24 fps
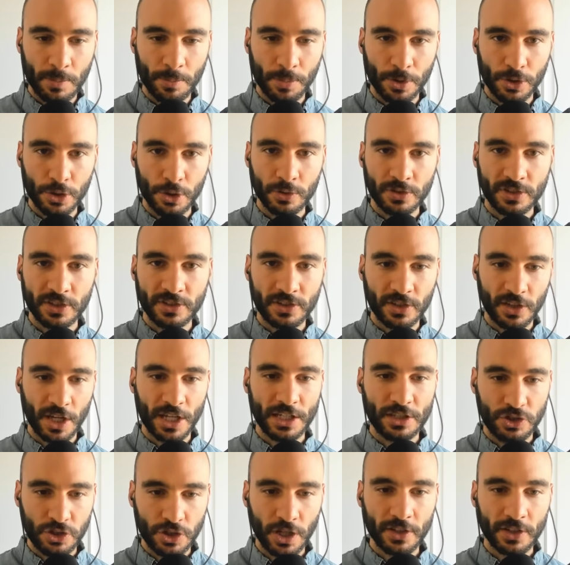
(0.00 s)
produce,
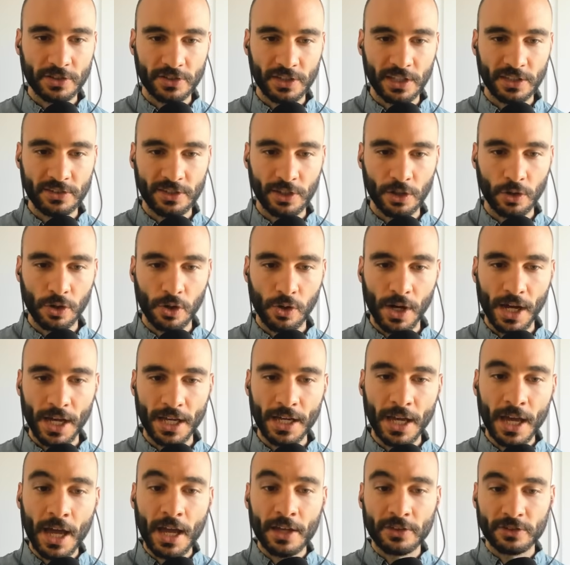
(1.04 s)
is just the acetyl-CoA.
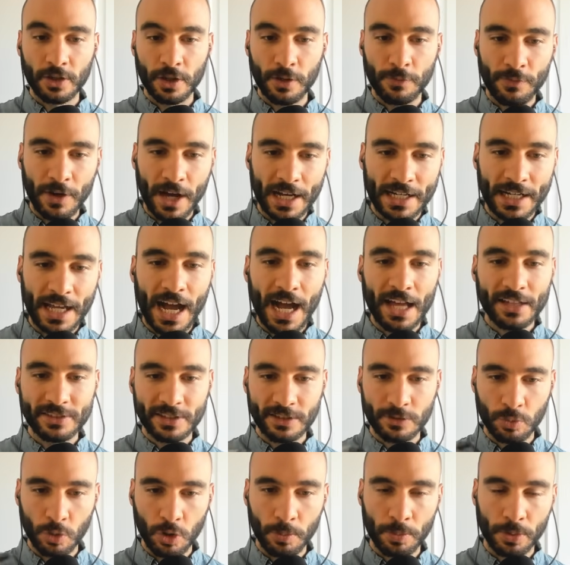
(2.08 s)
So the fatty
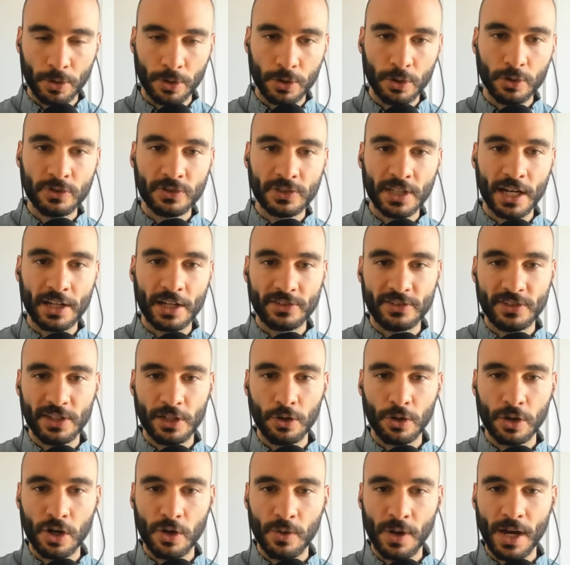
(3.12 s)
acids will produce that
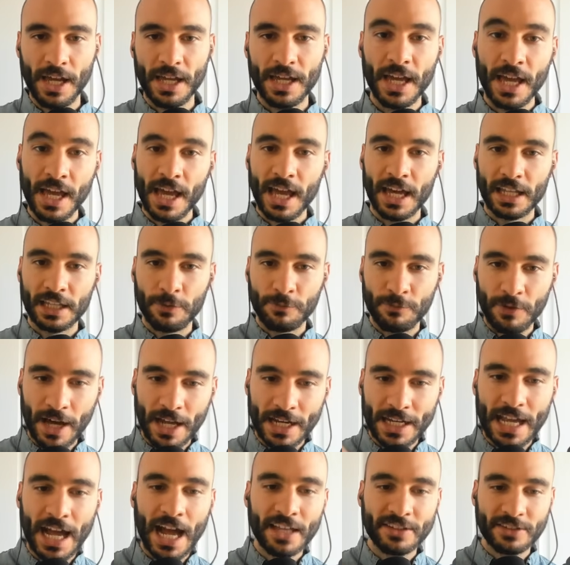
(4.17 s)
acetyl-CoA, and the
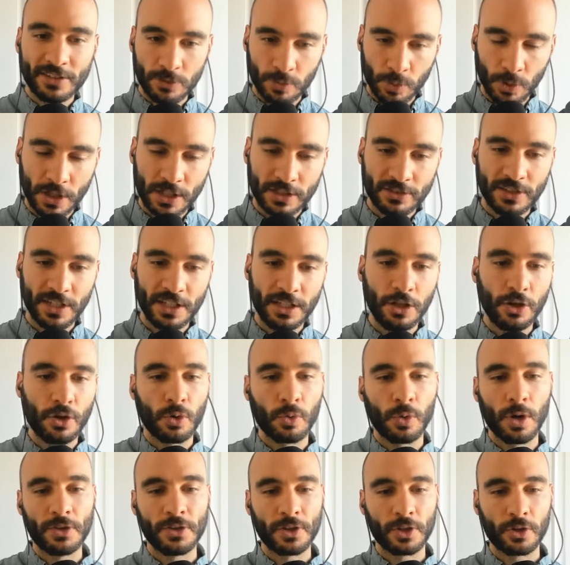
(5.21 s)
fatty acids will continue to
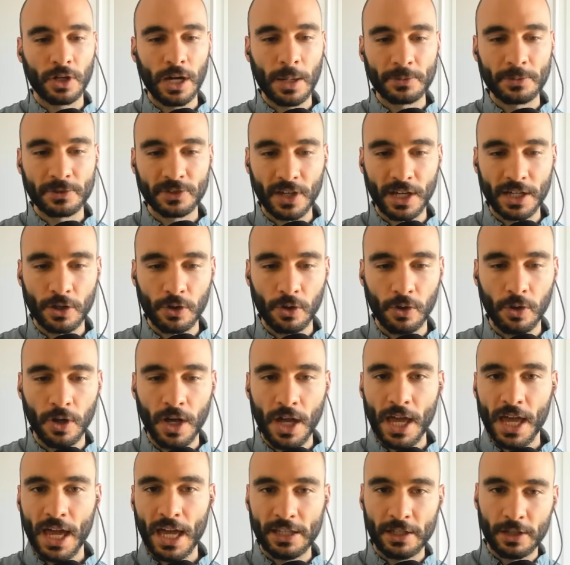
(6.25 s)
run the Krebs cycle,
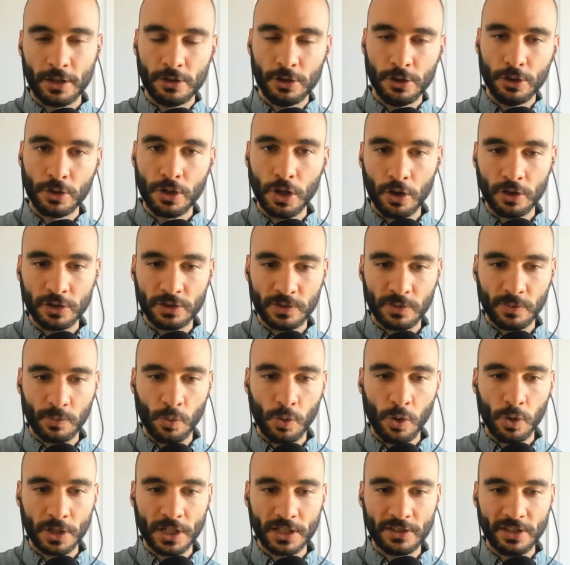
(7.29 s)
and the glucose
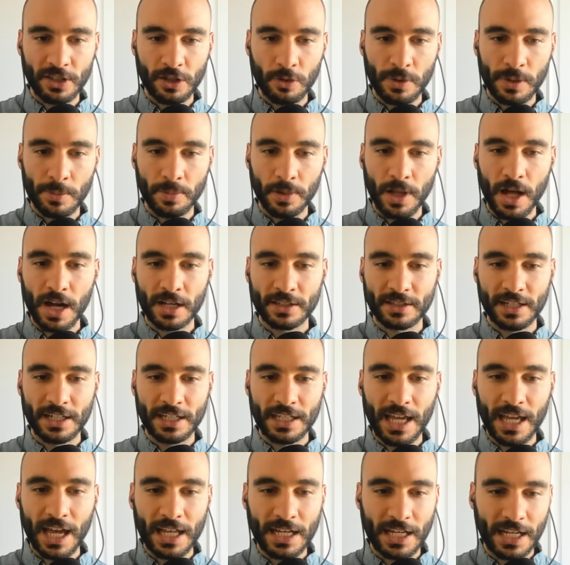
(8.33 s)
will continue to be blocked. And
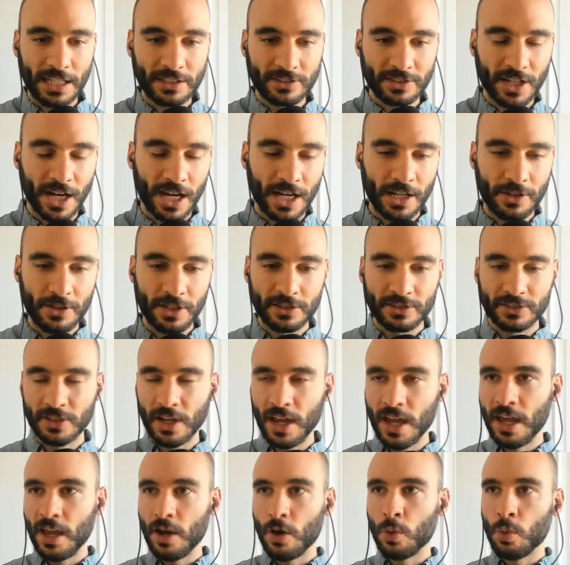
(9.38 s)
again, it's kind of this
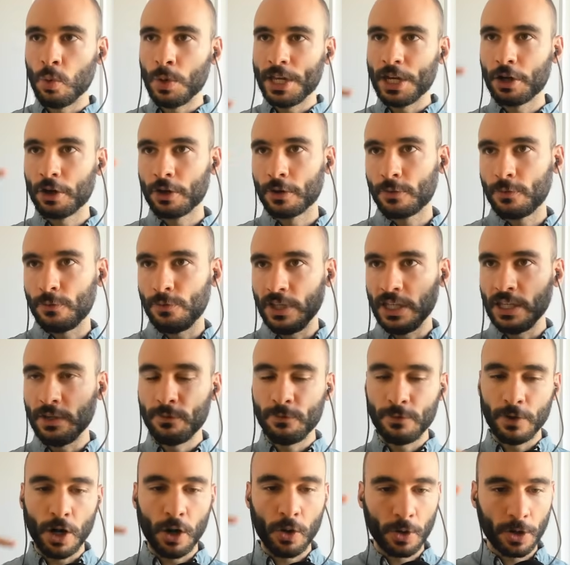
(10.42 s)
weird
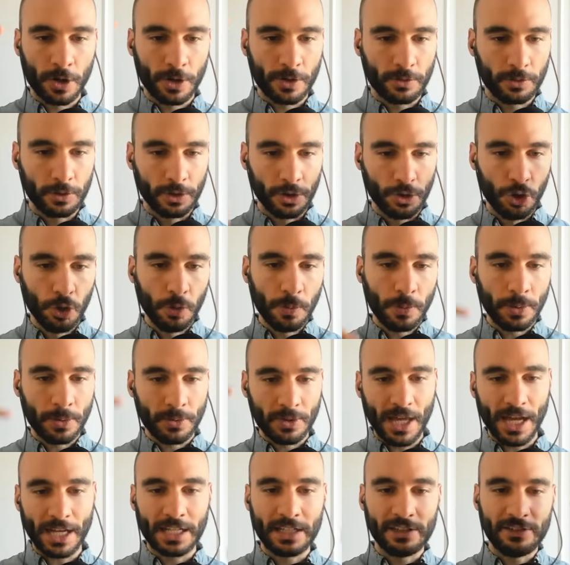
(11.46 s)
feed-forward loop
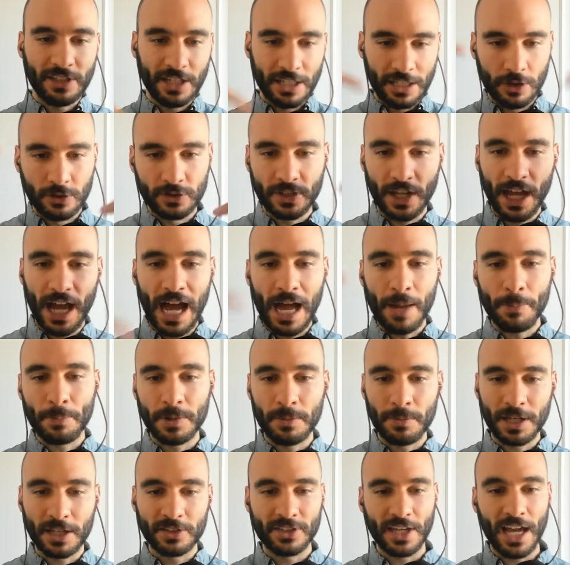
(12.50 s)
that continues to happen,
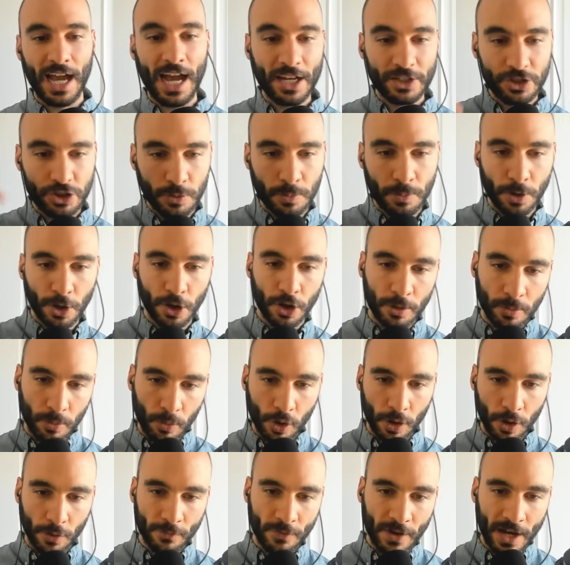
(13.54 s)
because as you burn
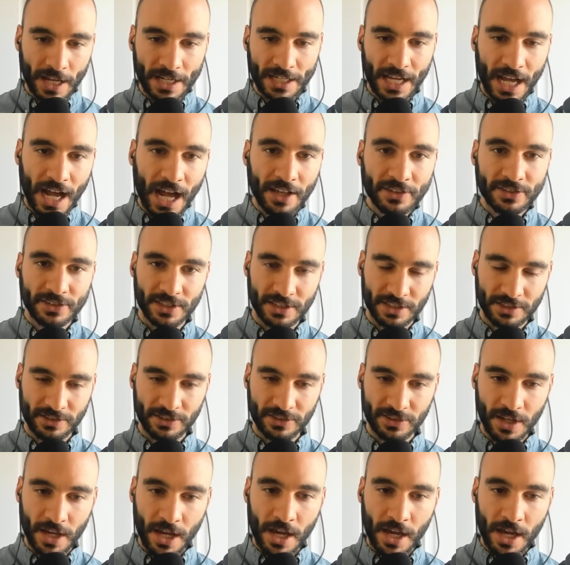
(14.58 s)
more fatty acids,